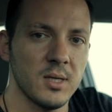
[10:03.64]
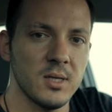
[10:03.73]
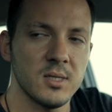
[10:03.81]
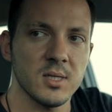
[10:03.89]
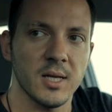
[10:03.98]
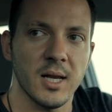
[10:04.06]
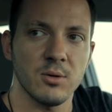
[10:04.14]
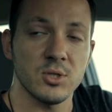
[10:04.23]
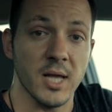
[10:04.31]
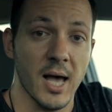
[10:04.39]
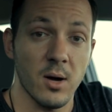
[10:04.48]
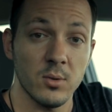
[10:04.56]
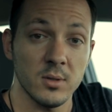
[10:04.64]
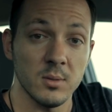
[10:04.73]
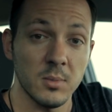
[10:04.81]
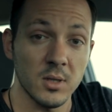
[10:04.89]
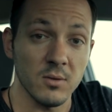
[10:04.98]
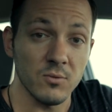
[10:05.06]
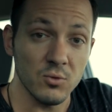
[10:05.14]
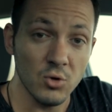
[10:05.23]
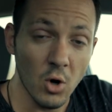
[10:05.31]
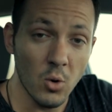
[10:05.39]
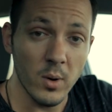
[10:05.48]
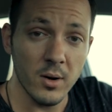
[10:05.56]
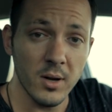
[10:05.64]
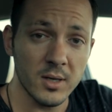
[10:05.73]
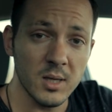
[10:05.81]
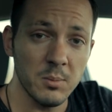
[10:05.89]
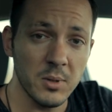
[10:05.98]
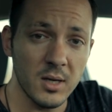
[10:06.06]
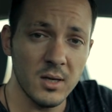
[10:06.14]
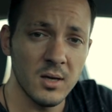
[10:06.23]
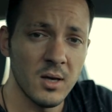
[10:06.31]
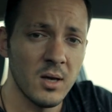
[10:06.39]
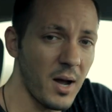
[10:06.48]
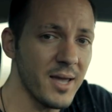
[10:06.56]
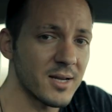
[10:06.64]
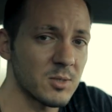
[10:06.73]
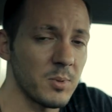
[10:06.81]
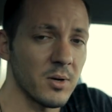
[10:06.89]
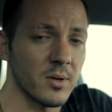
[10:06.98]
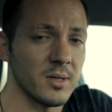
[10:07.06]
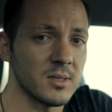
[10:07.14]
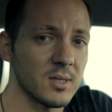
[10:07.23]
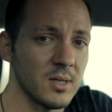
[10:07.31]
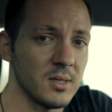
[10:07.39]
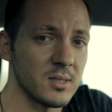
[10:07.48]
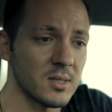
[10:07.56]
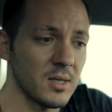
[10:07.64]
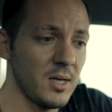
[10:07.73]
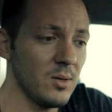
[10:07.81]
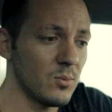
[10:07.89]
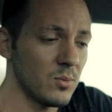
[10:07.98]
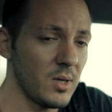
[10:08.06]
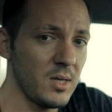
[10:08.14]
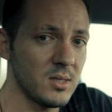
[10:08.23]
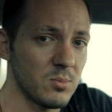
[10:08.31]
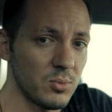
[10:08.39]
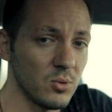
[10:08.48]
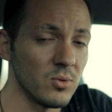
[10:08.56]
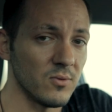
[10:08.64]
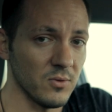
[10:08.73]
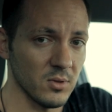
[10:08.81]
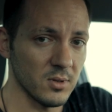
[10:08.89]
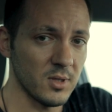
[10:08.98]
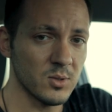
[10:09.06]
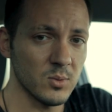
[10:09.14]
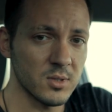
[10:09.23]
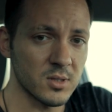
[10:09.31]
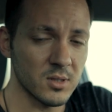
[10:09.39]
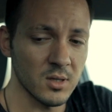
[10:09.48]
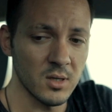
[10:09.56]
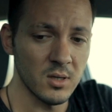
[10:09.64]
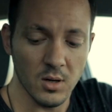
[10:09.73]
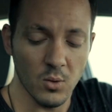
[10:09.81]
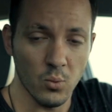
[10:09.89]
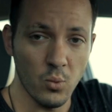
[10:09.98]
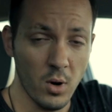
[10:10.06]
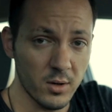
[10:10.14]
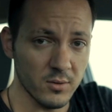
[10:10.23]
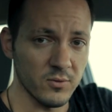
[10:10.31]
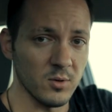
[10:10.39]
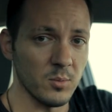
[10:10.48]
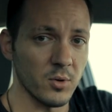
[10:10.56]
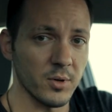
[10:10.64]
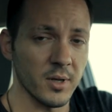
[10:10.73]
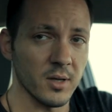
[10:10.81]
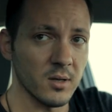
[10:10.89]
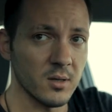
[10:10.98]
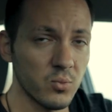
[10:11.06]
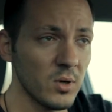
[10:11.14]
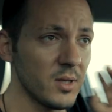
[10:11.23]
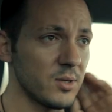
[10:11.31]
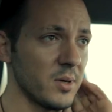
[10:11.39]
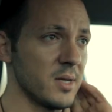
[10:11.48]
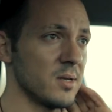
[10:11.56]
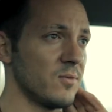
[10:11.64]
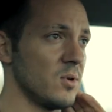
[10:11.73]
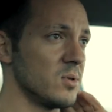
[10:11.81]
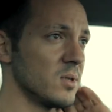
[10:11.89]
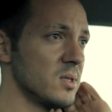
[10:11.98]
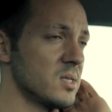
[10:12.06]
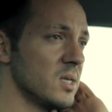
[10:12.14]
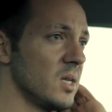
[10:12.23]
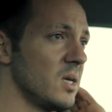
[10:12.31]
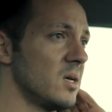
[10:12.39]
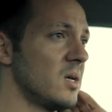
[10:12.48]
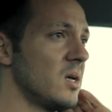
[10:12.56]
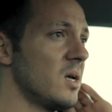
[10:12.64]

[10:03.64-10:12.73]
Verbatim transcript: it is and how just out in the middle of nowhere it can be. My experience is it is beautiful. This was a wonderful morning, really great views of the city